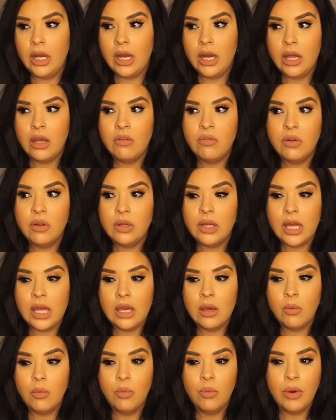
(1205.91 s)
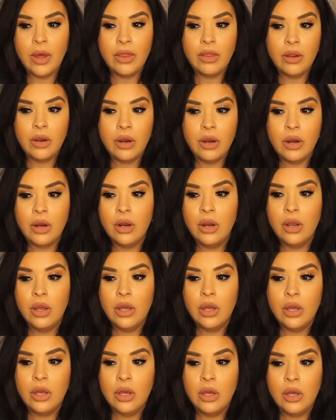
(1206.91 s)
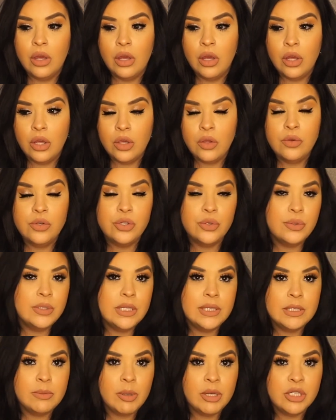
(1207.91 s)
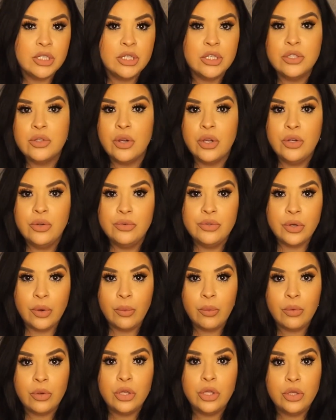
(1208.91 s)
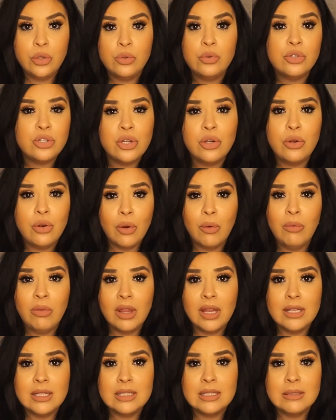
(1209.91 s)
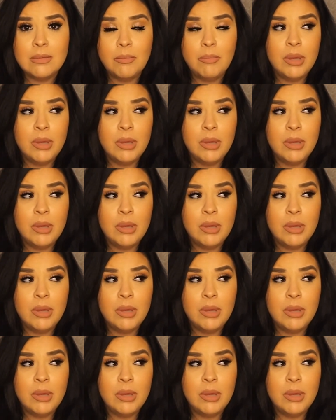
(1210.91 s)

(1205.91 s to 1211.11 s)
And I feel like whether you do see a specialist or you don't, you should know this,